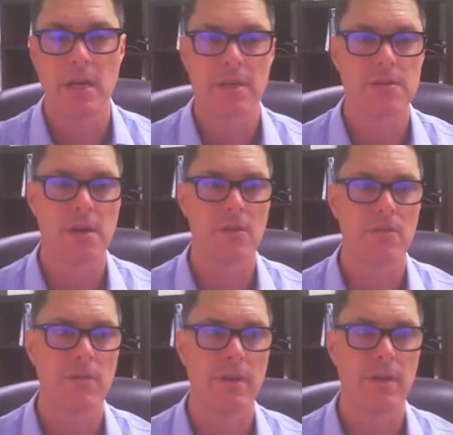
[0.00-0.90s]

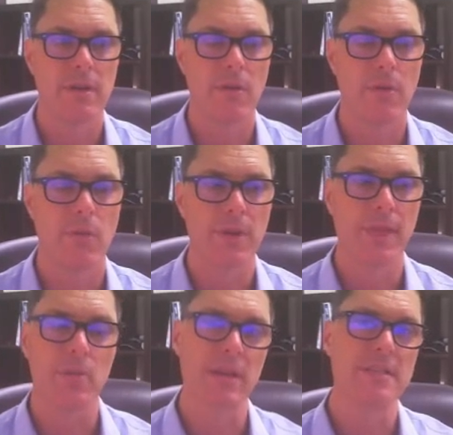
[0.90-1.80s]
So what
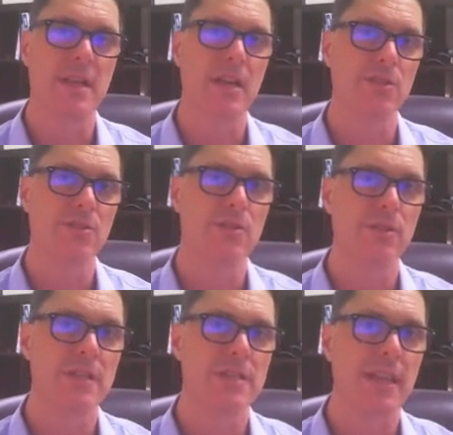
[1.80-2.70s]
that really tells you
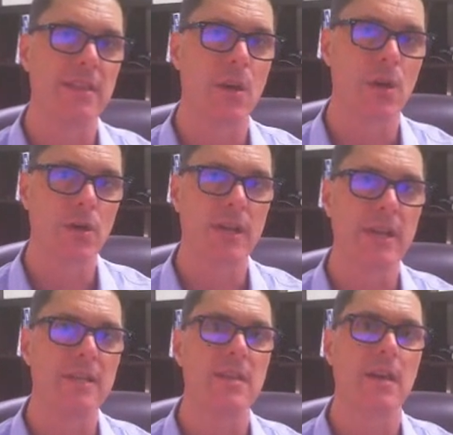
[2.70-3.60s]
is that the
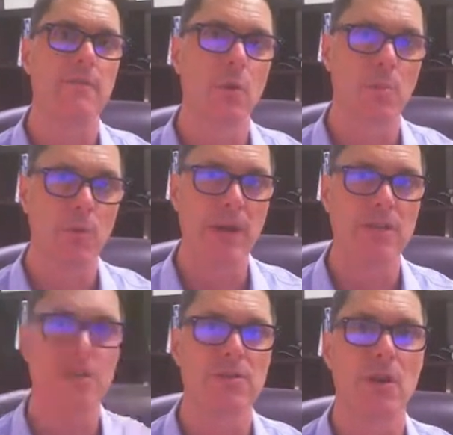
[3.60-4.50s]
earnings of
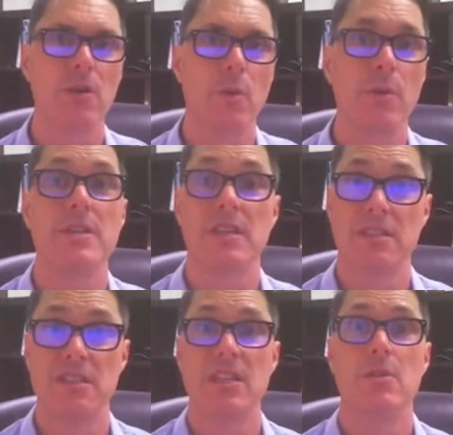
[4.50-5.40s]
corporations are going to
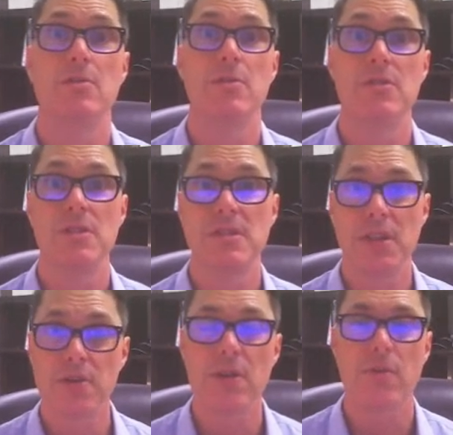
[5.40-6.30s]
continue to
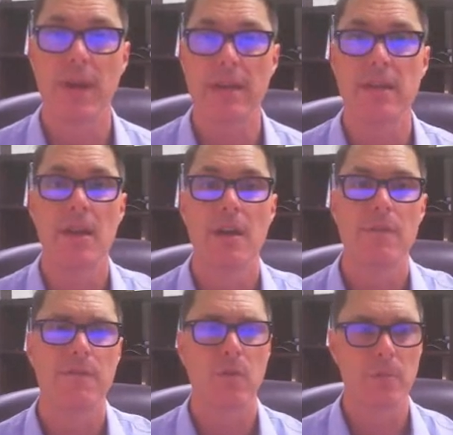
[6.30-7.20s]
deteriorate
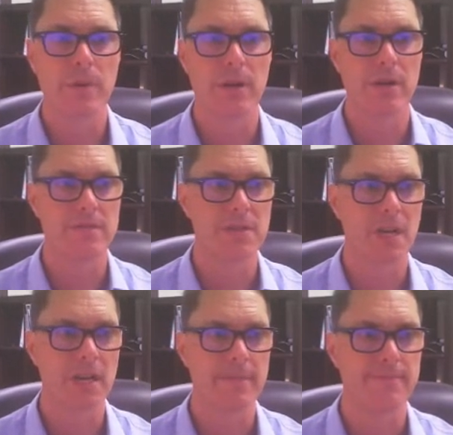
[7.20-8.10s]
for a period of
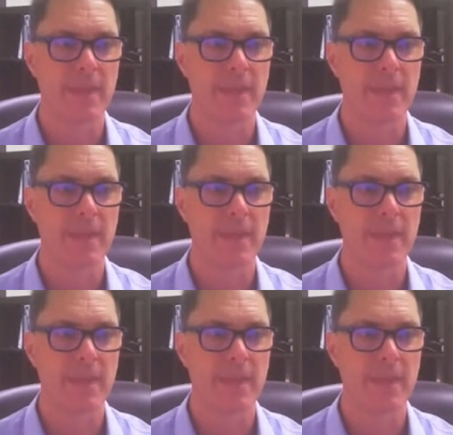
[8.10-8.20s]
time.